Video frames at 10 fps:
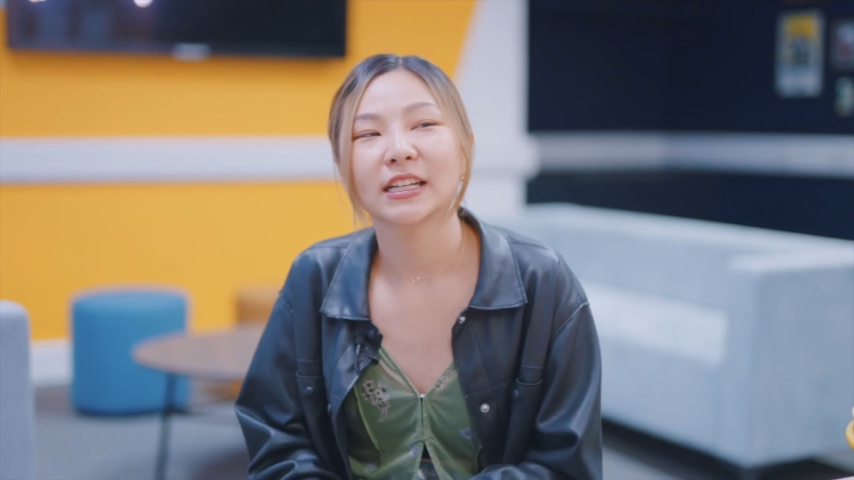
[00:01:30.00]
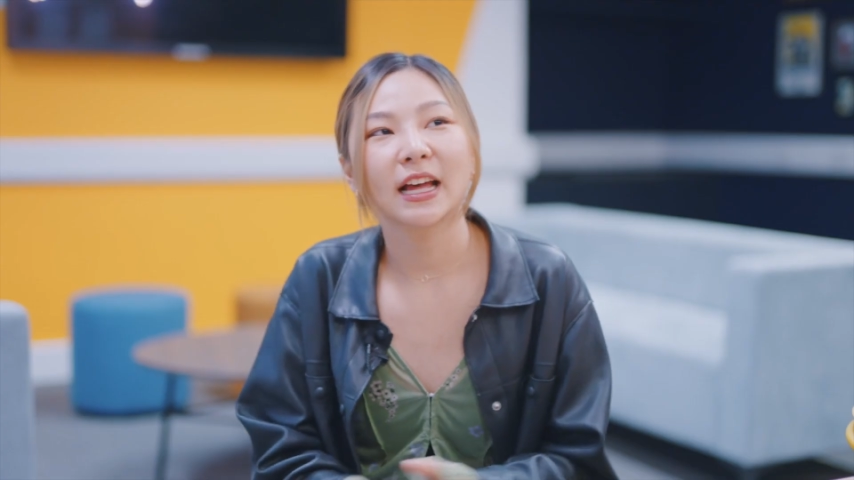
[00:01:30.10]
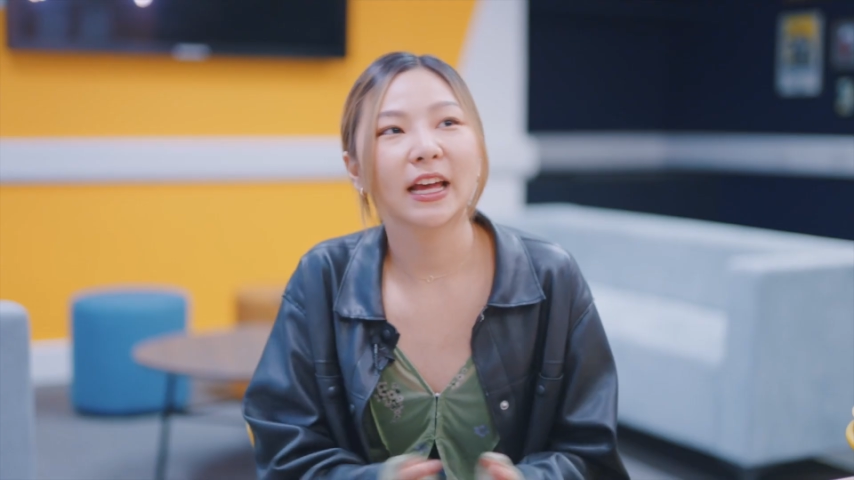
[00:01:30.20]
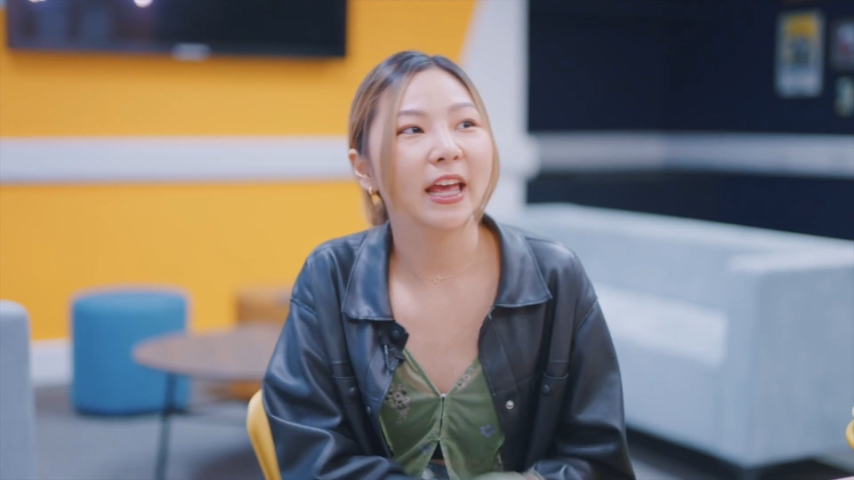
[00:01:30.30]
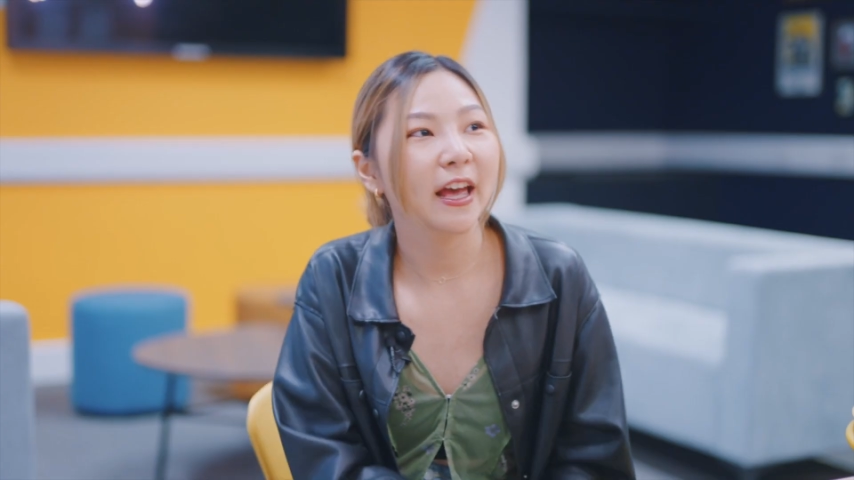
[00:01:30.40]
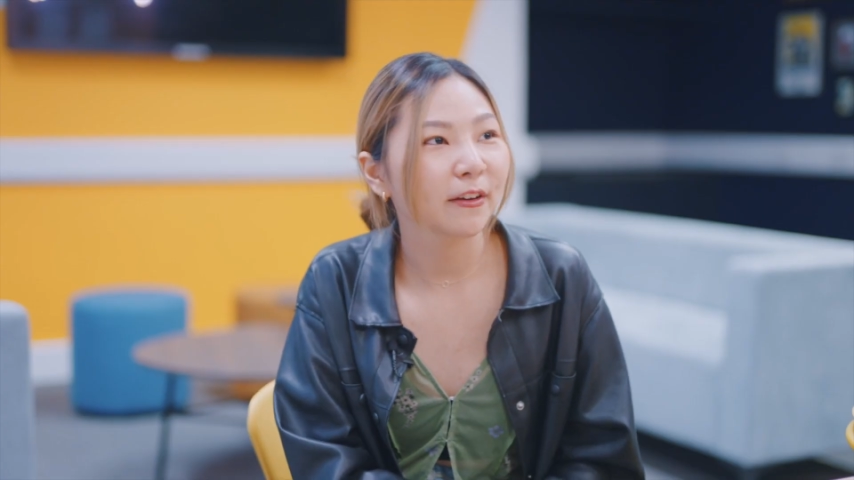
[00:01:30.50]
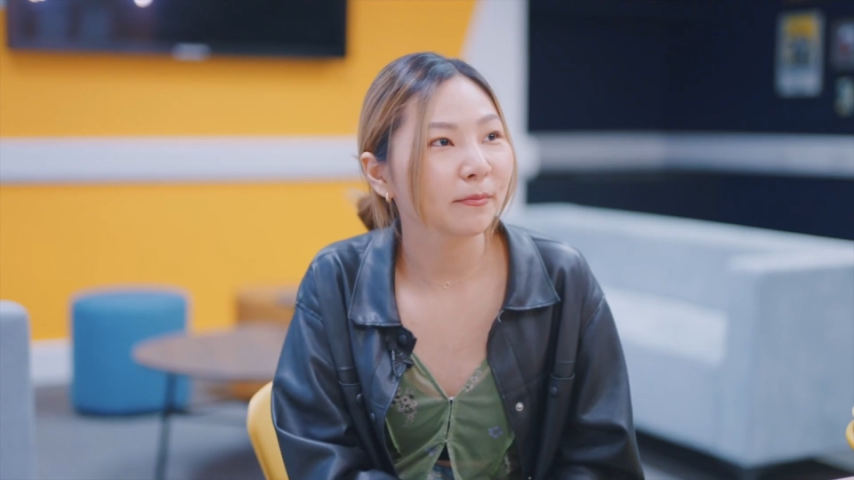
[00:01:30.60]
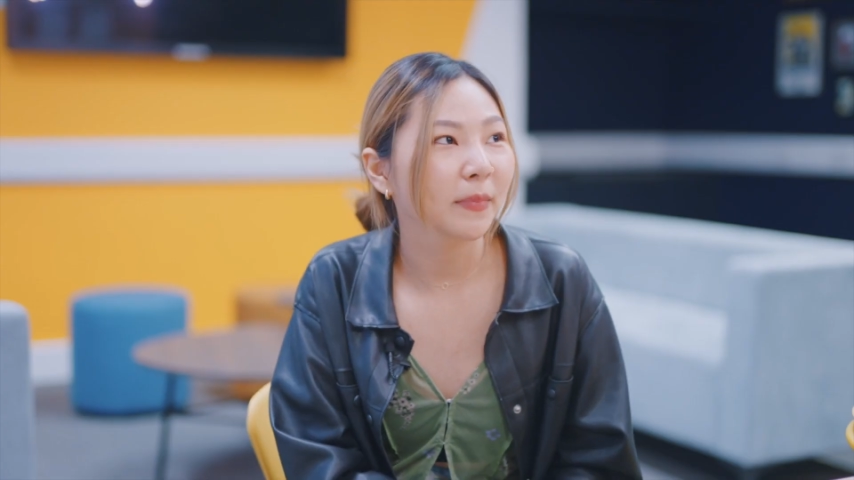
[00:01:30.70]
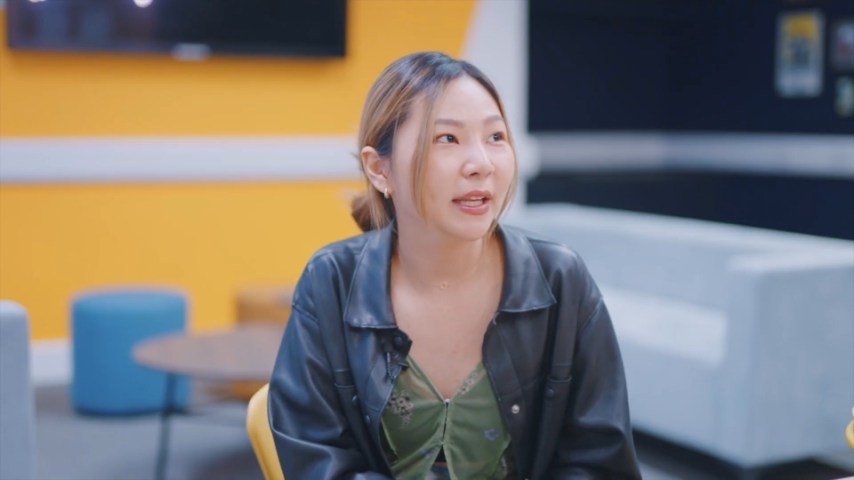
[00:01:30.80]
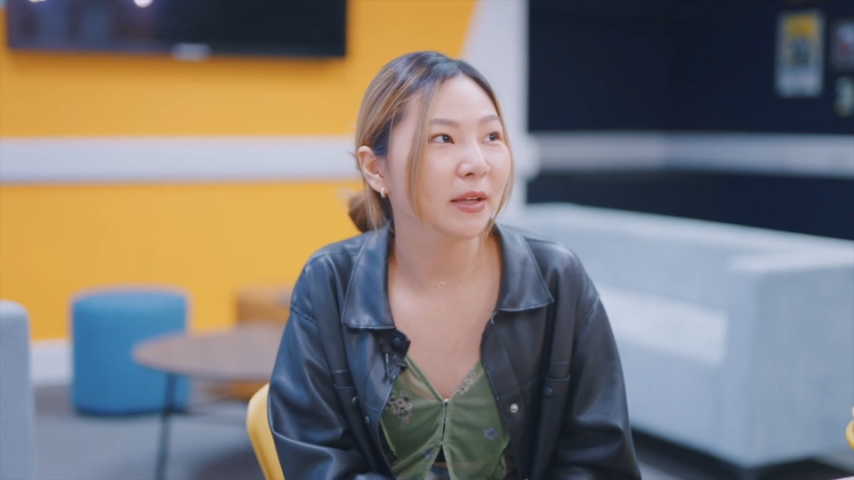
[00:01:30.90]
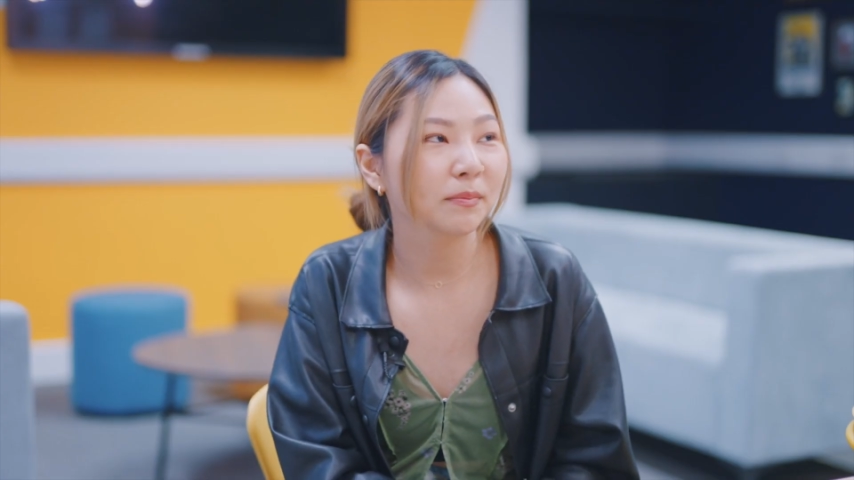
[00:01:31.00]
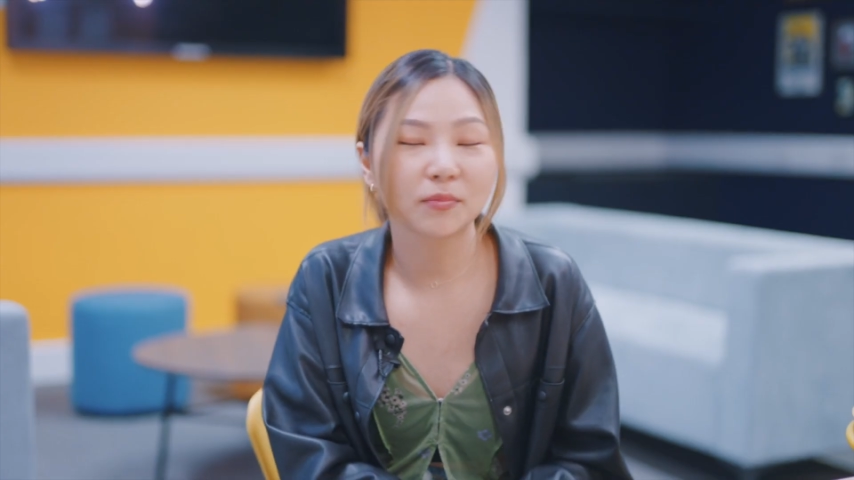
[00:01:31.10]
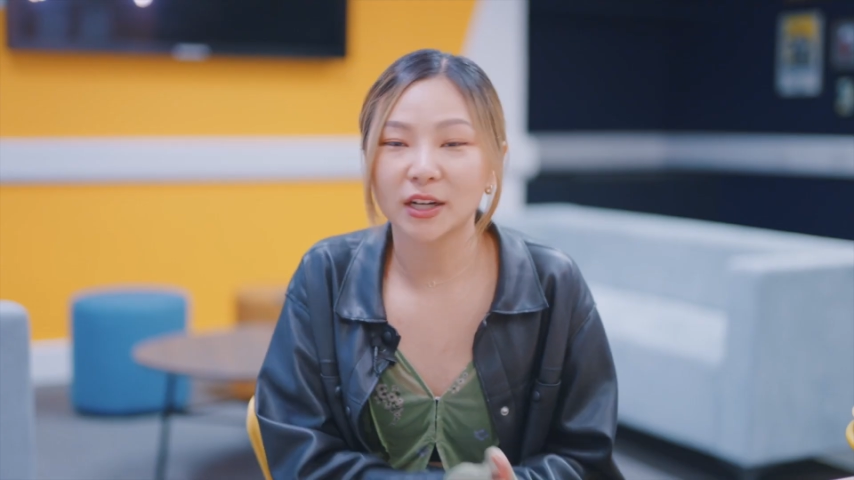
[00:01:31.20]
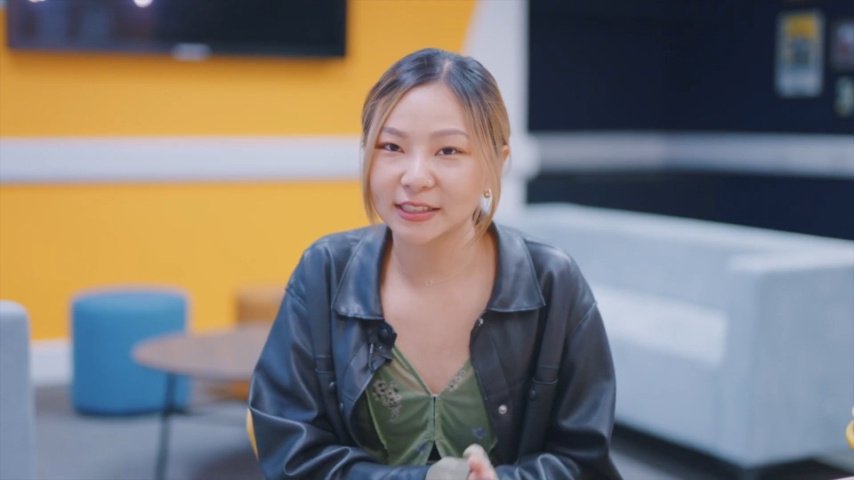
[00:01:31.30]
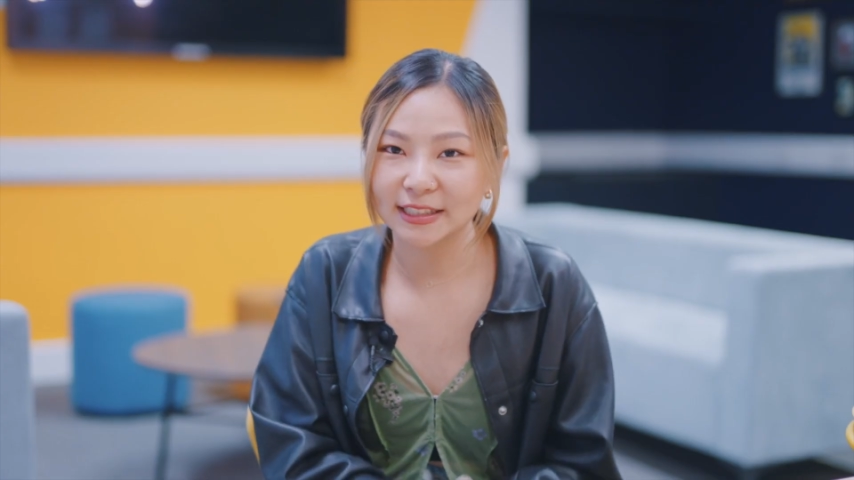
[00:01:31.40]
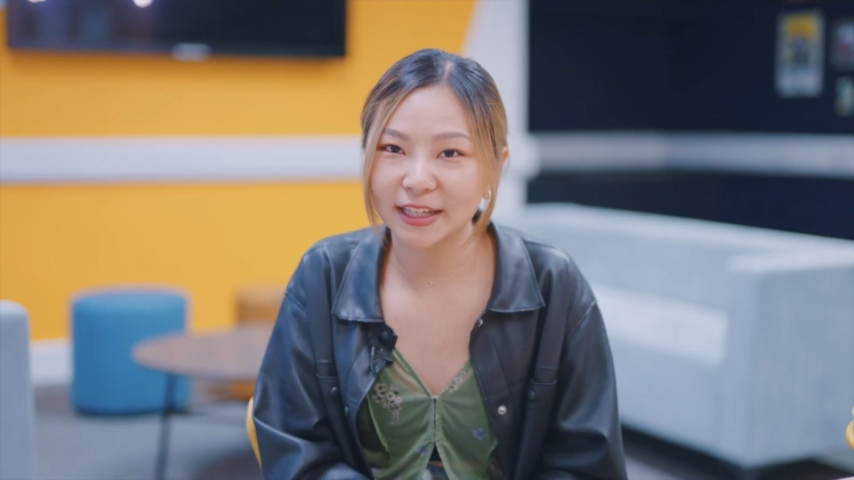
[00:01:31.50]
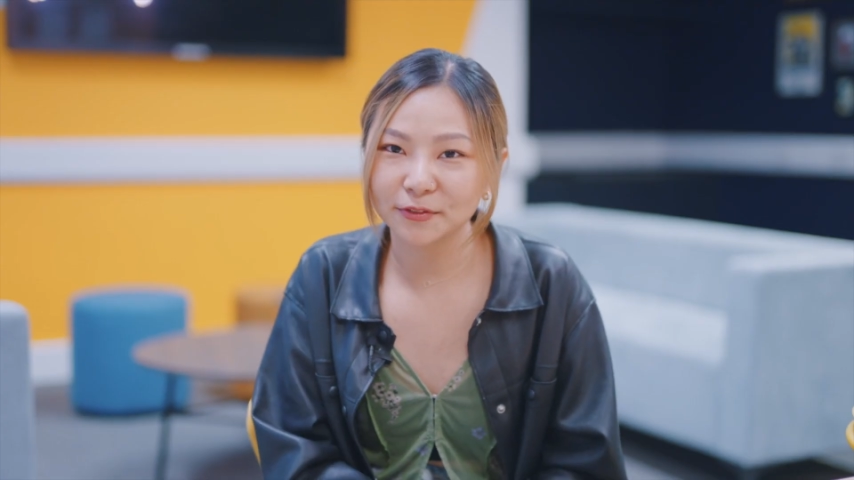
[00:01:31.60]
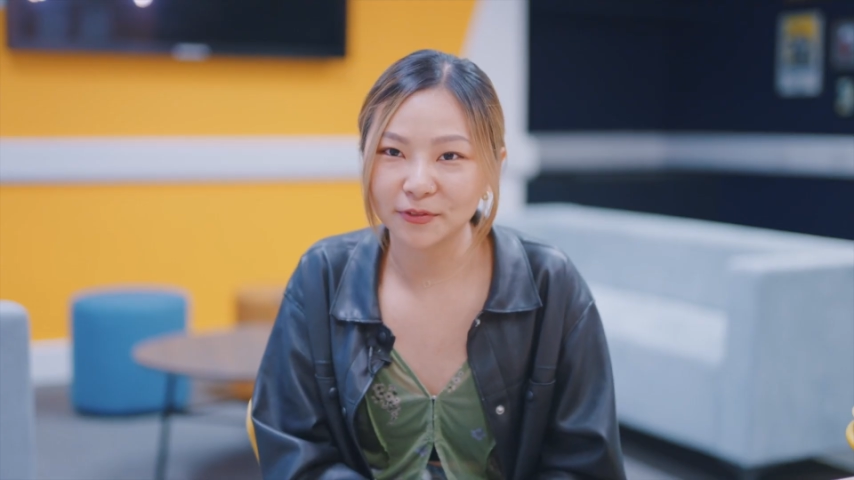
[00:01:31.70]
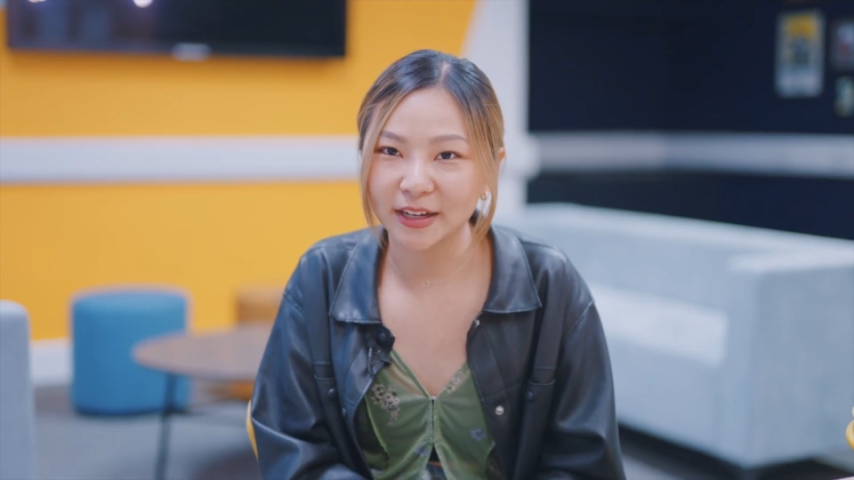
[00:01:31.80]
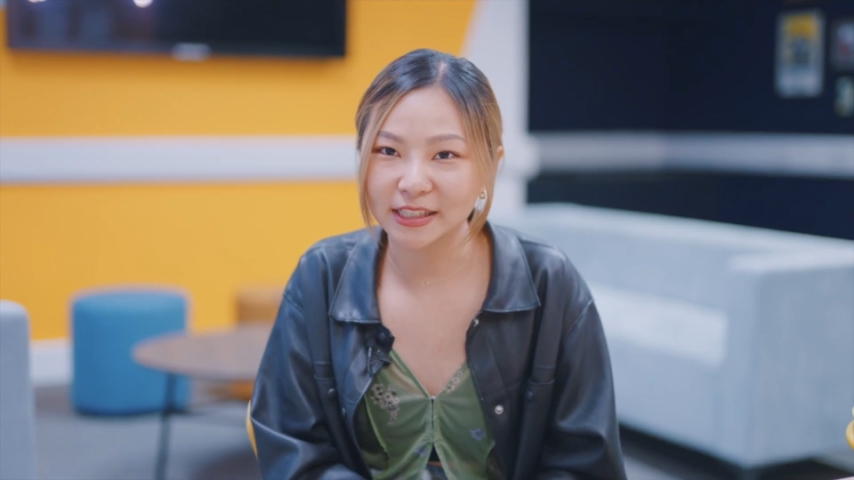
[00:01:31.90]
I have many Brazilian
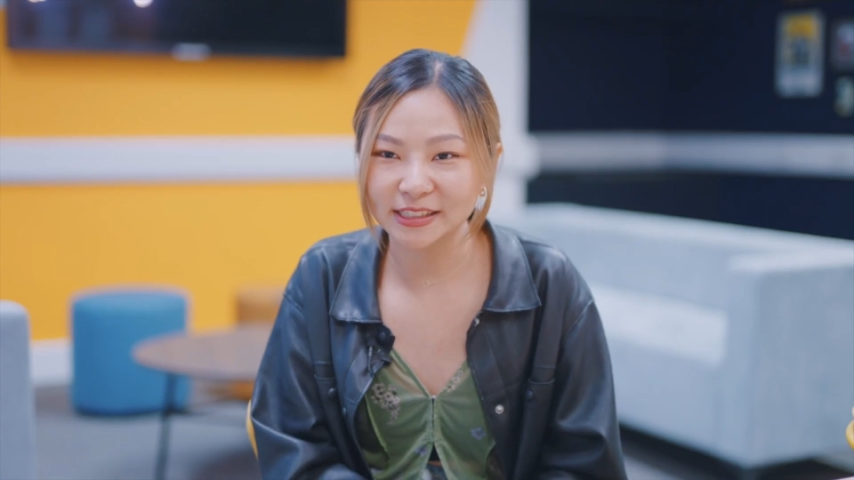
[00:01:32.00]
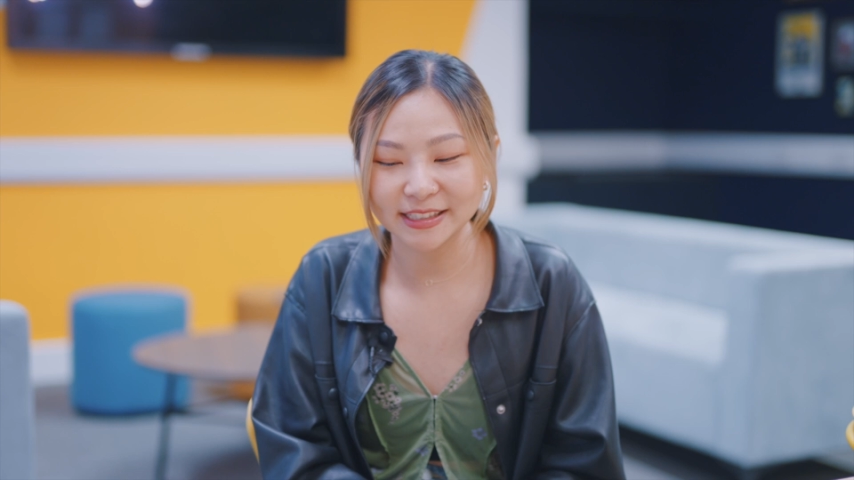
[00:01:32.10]
friends.